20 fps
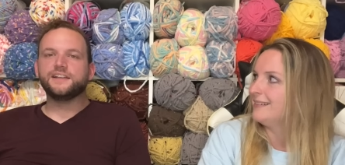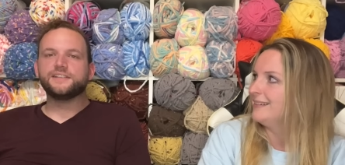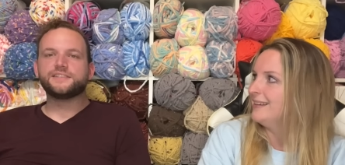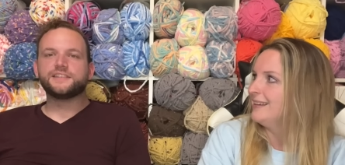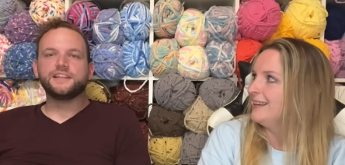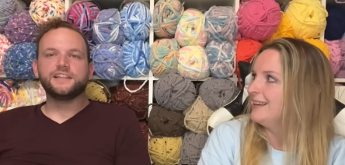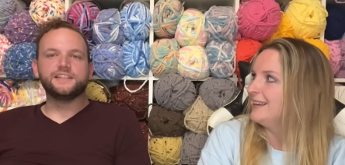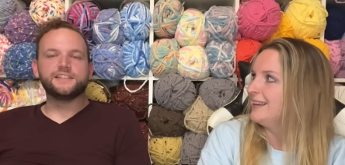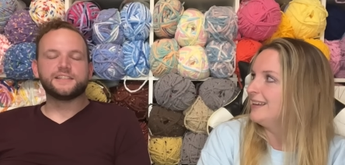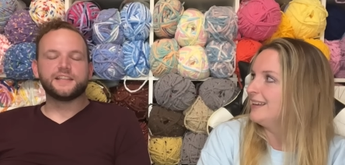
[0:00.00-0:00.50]
Speaker 1: it's an
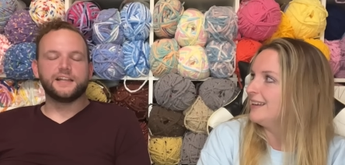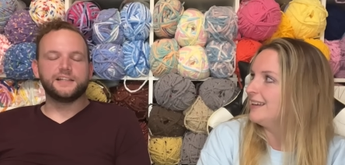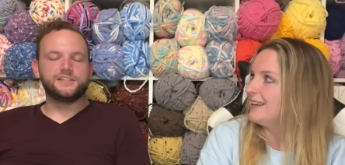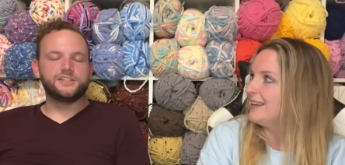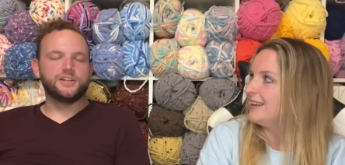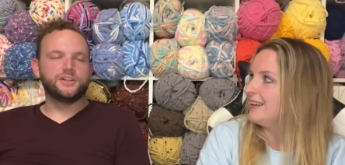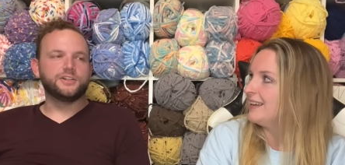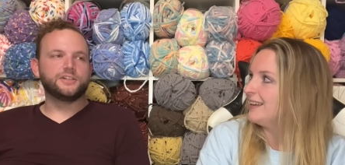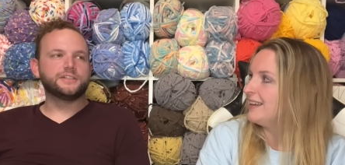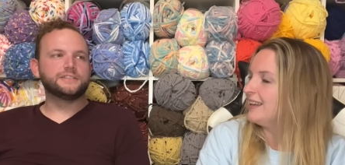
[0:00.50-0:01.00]
inside
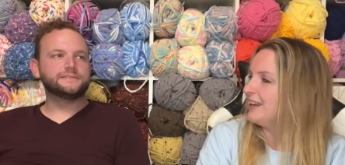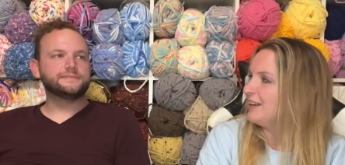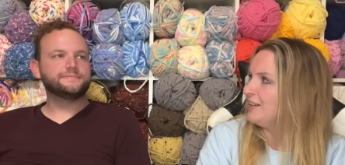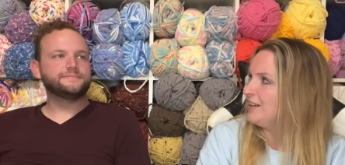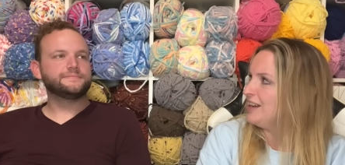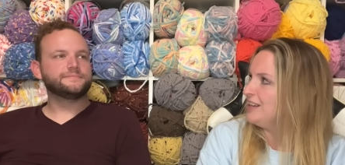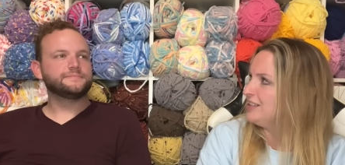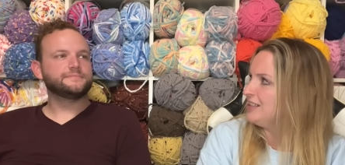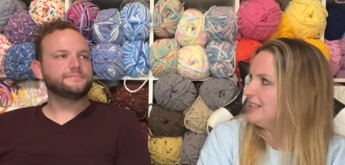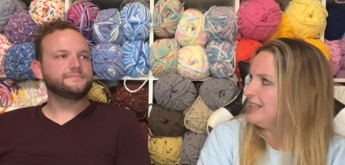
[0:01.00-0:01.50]
joke.
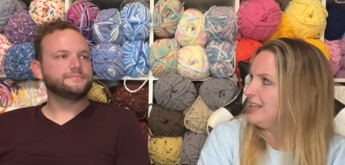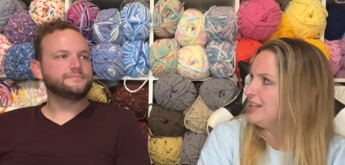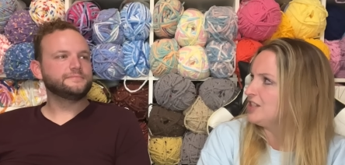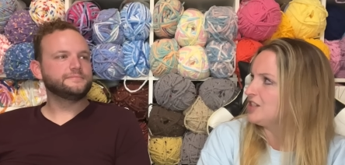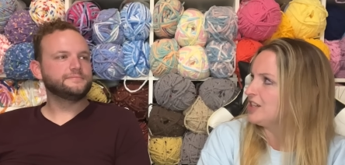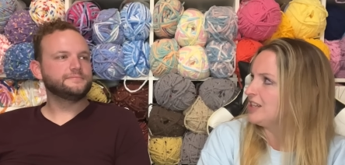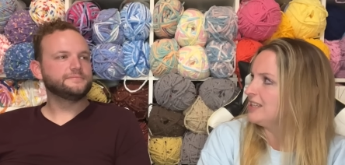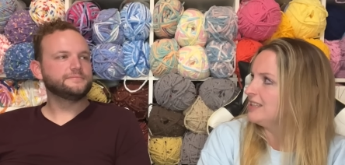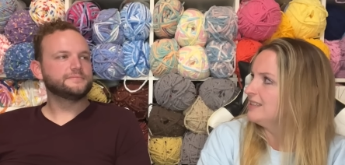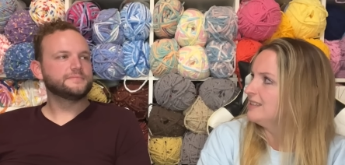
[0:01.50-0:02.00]

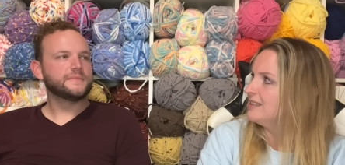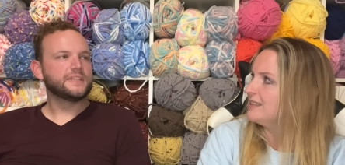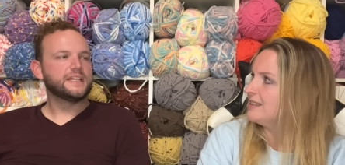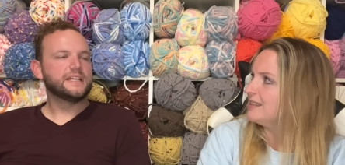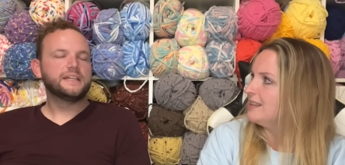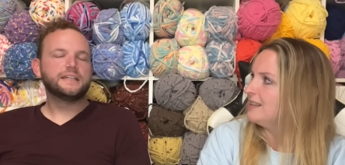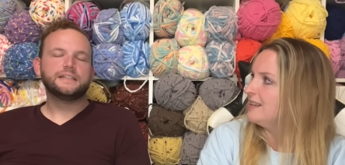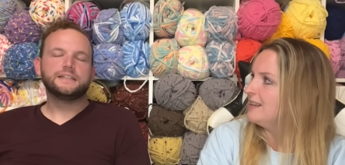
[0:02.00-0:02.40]
Congratulations.